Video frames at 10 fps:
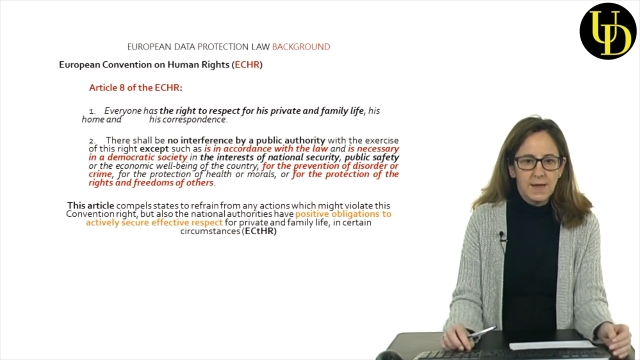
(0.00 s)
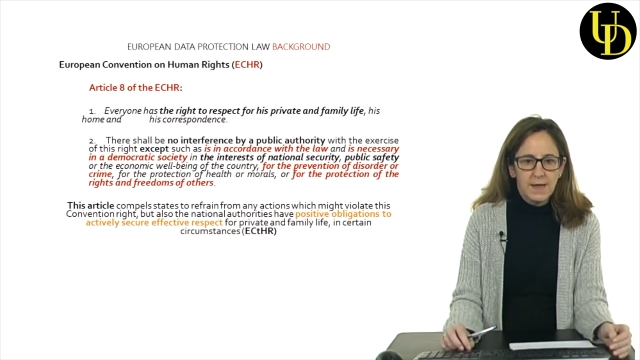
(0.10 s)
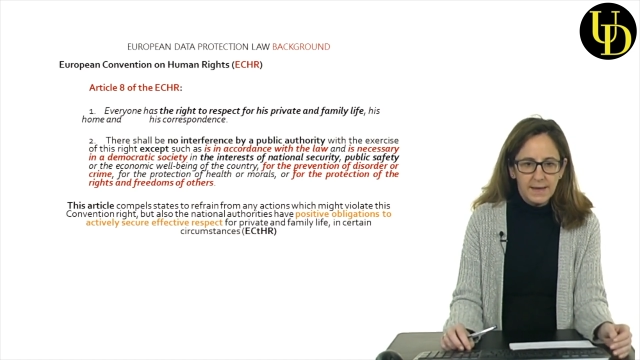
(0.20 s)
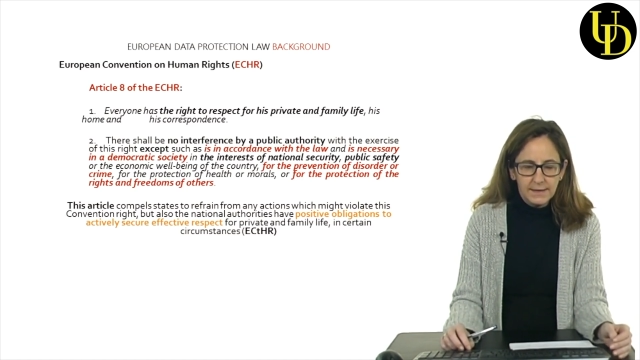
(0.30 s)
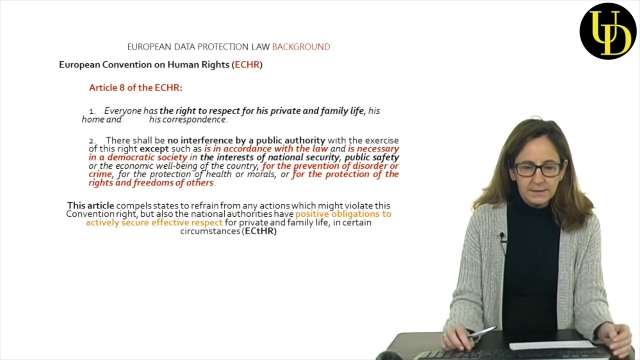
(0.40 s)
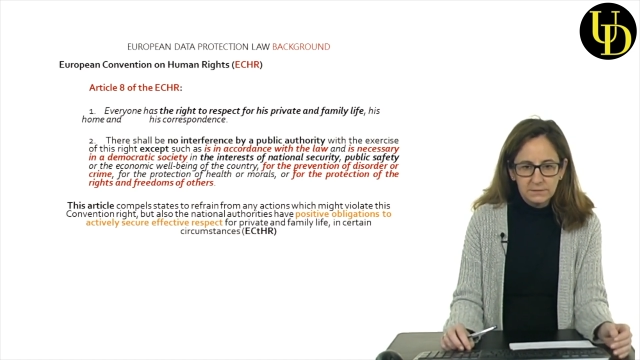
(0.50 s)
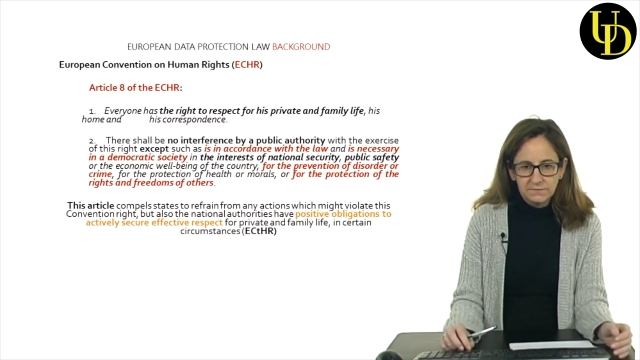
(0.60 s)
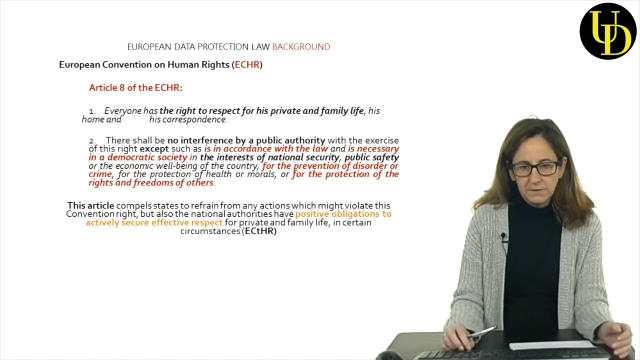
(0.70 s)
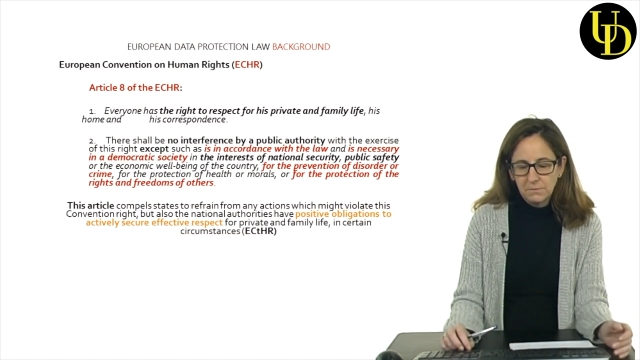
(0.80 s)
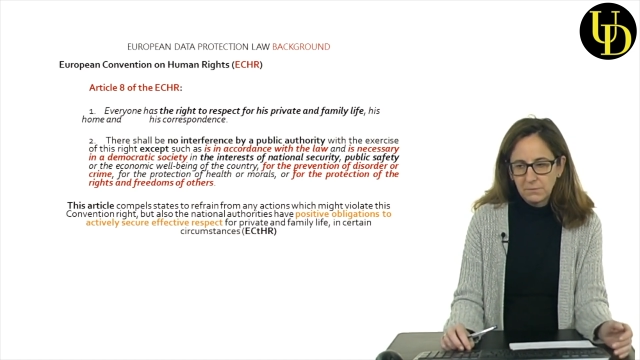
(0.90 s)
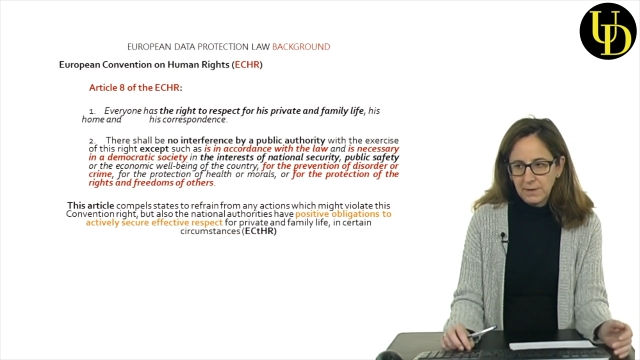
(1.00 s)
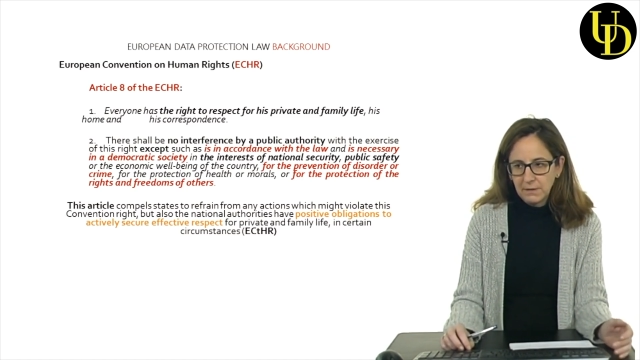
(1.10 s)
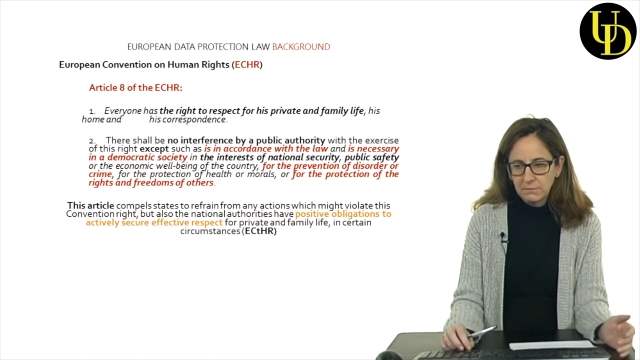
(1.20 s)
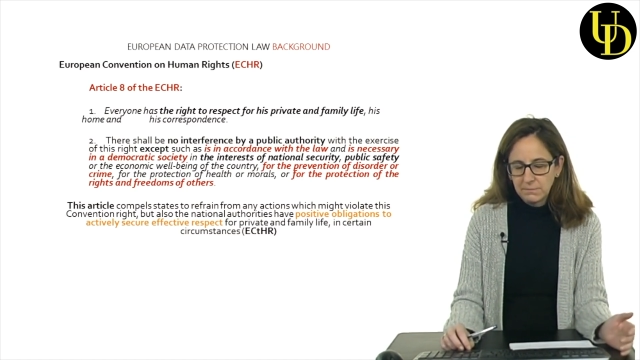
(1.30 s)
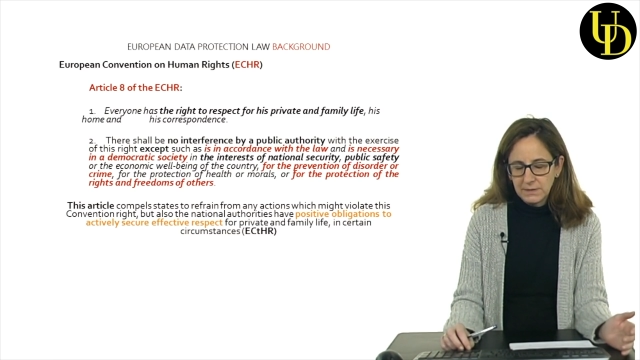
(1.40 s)
8 of the European
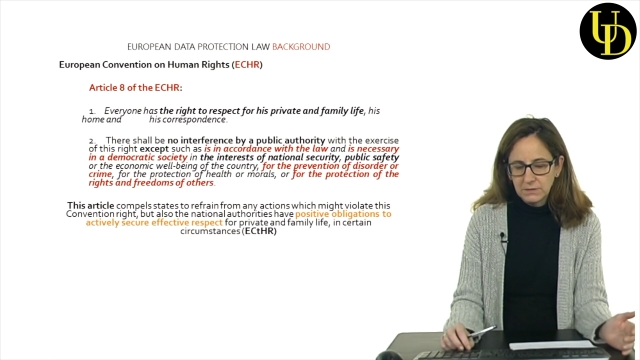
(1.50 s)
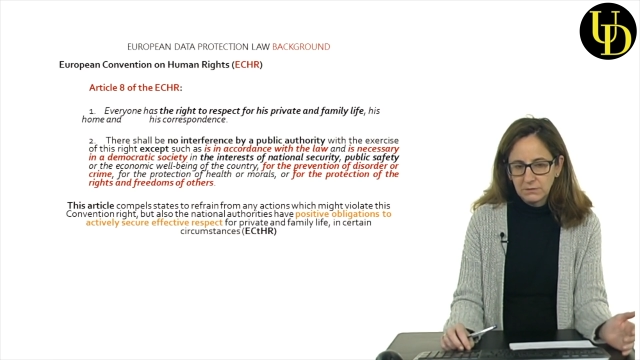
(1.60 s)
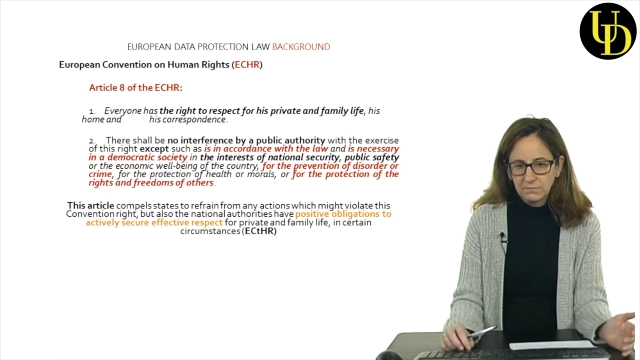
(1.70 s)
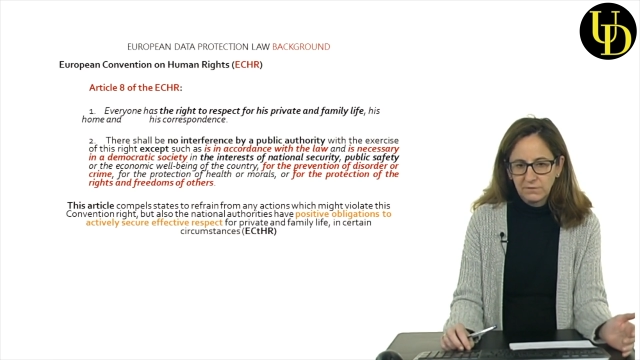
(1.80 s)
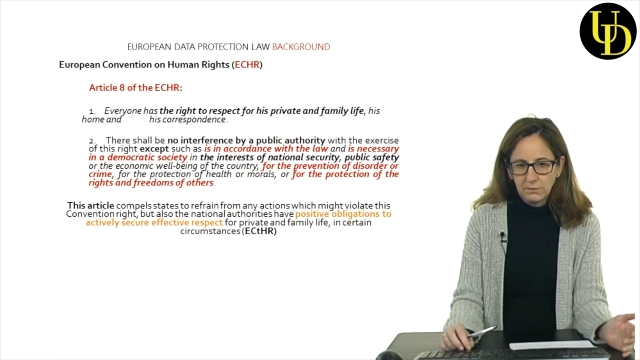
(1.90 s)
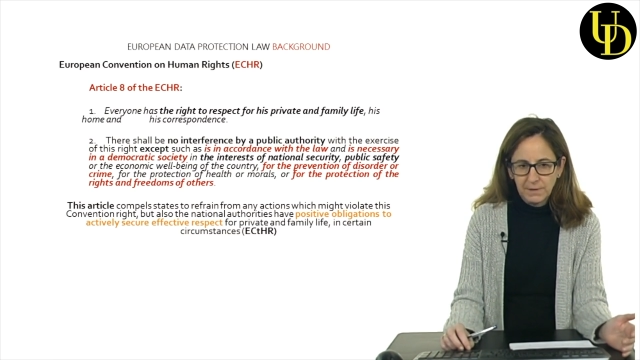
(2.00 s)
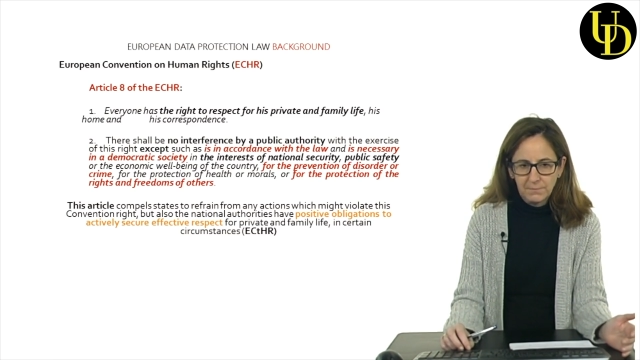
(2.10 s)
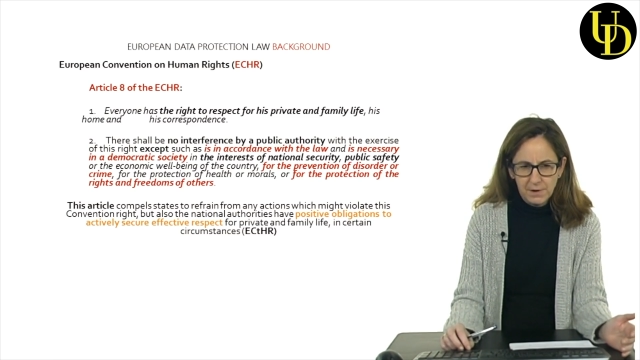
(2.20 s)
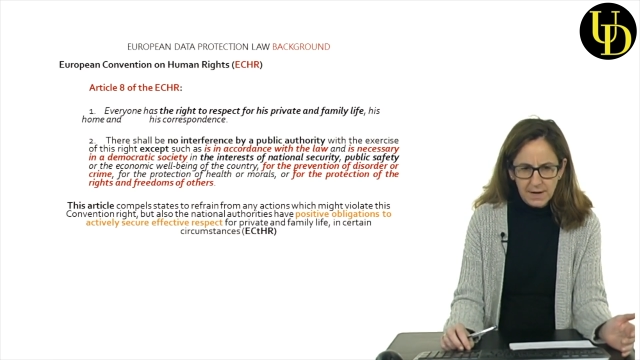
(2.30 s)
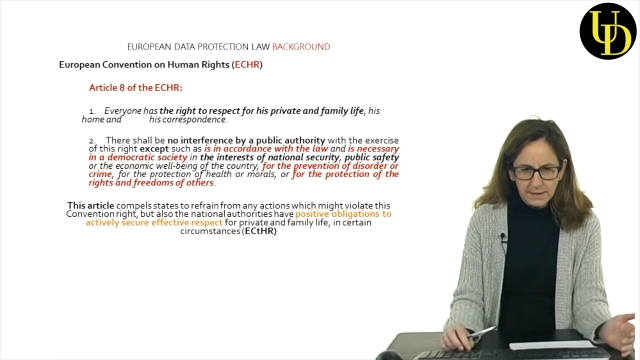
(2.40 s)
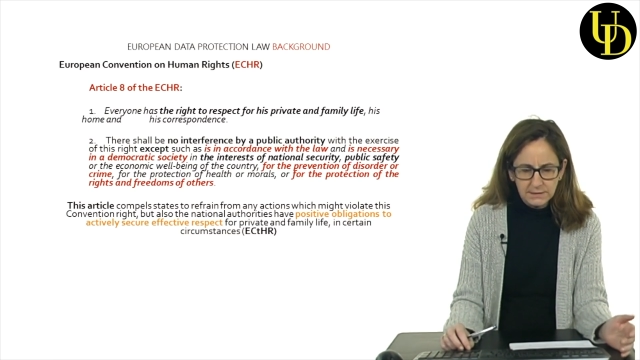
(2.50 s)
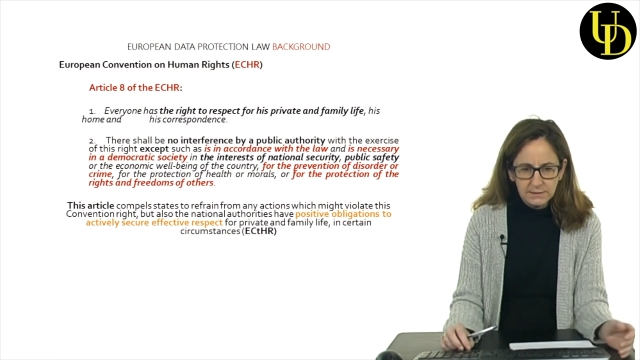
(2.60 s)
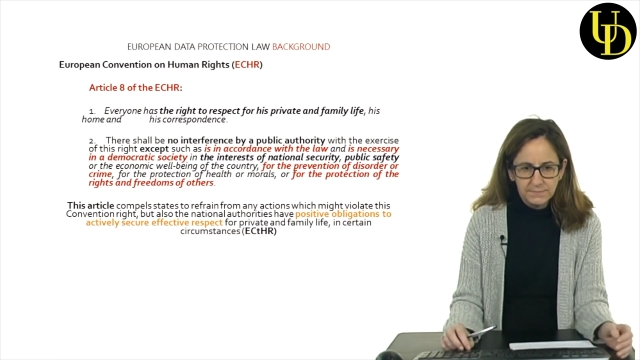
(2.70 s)
Convention of Human Rights,